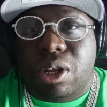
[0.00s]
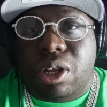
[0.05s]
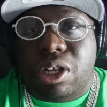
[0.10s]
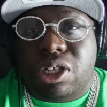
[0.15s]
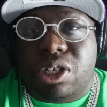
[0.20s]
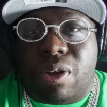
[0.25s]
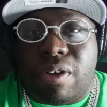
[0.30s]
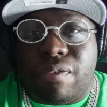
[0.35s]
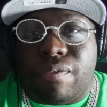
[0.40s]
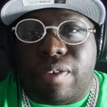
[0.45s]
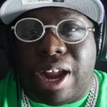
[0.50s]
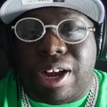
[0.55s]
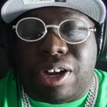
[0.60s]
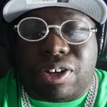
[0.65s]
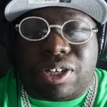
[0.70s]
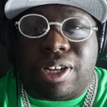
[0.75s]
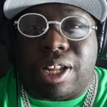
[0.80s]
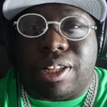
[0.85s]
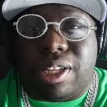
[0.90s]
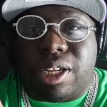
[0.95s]
so and
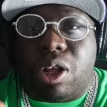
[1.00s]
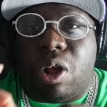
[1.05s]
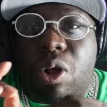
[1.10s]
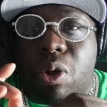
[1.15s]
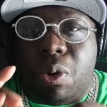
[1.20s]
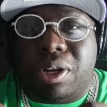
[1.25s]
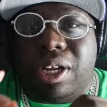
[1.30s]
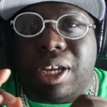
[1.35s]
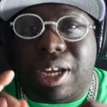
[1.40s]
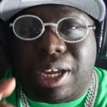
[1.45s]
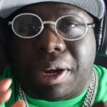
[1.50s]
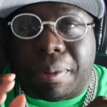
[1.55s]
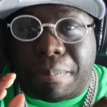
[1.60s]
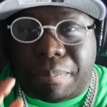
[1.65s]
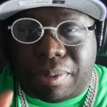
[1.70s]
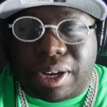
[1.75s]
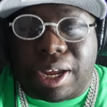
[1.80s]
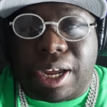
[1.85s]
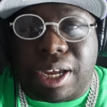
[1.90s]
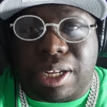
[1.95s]
there's nothing holding it in
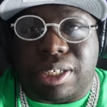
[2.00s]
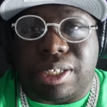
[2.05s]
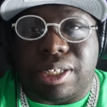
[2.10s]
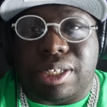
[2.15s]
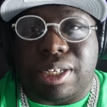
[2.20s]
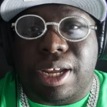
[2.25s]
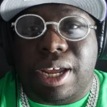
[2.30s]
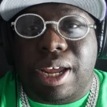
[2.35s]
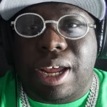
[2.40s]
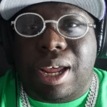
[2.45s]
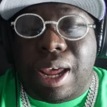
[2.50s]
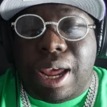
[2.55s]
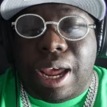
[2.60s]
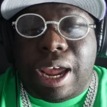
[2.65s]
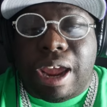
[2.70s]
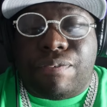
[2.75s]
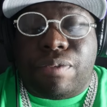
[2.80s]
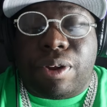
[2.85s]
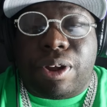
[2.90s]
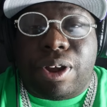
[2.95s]
place
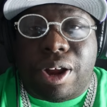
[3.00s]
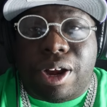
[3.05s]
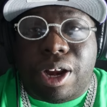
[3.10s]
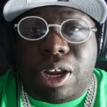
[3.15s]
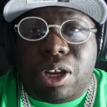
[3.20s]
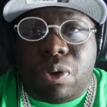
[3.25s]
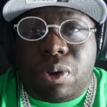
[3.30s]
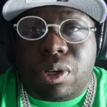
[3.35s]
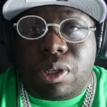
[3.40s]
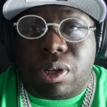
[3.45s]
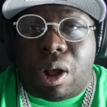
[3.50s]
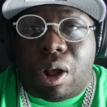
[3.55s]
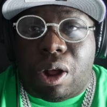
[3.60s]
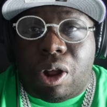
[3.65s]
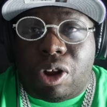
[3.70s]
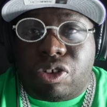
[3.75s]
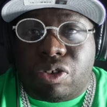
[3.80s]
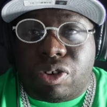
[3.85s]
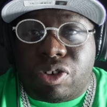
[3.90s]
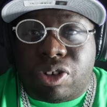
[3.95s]
if you're gonna use an
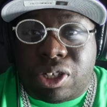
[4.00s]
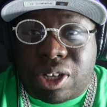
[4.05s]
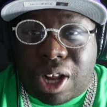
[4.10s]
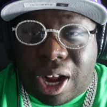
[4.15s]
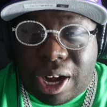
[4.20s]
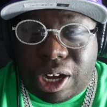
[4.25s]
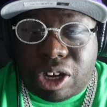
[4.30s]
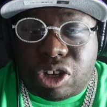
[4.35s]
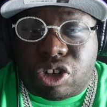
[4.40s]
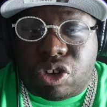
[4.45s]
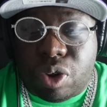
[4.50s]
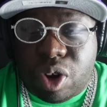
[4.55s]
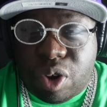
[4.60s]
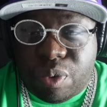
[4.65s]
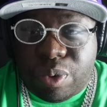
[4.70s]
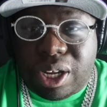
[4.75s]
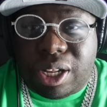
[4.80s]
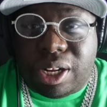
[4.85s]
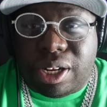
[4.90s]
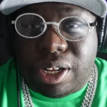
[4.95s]
ultrasonic
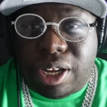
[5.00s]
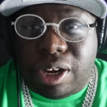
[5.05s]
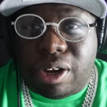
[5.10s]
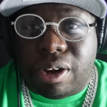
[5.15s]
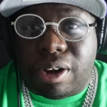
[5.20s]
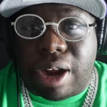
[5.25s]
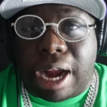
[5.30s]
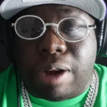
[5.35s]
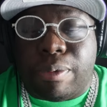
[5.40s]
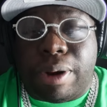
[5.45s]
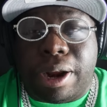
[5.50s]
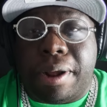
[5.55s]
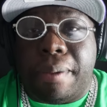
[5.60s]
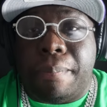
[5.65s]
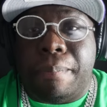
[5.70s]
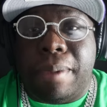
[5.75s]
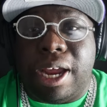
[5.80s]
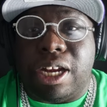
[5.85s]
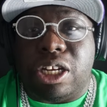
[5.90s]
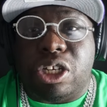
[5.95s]
jewelry cleaner, I
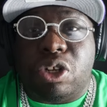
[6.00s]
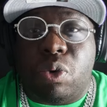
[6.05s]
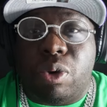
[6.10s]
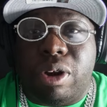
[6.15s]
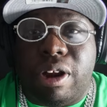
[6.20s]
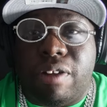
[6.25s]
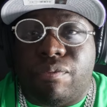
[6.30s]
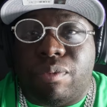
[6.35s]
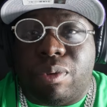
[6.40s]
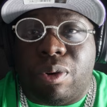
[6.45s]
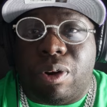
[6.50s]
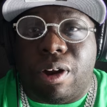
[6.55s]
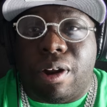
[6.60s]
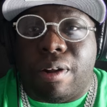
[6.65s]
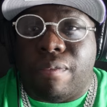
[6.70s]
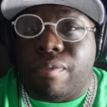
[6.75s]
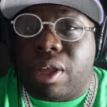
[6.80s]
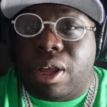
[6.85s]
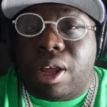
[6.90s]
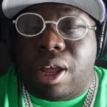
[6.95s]
recommend doing it for
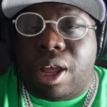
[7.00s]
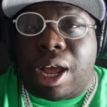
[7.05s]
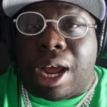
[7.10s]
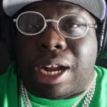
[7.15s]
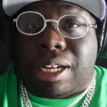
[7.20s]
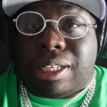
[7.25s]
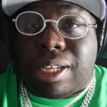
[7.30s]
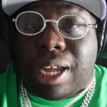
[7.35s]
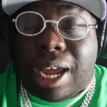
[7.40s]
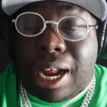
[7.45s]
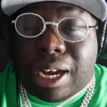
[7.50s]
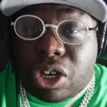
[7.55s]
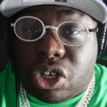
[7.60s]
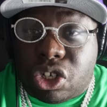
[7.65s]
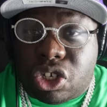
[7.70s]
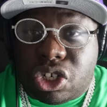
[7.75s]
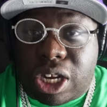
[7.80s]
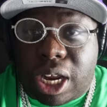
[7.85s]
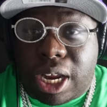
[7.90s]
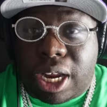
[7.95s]
a
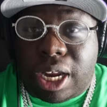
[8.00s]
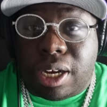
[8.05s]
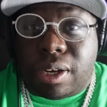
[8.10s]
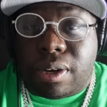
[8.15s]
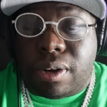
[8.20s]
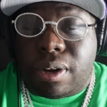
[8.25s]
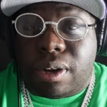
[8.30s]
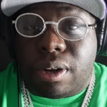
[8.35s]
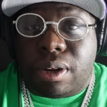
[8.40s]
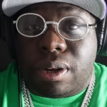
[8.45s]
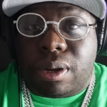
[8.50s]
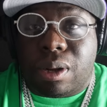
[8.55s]
tennis chain,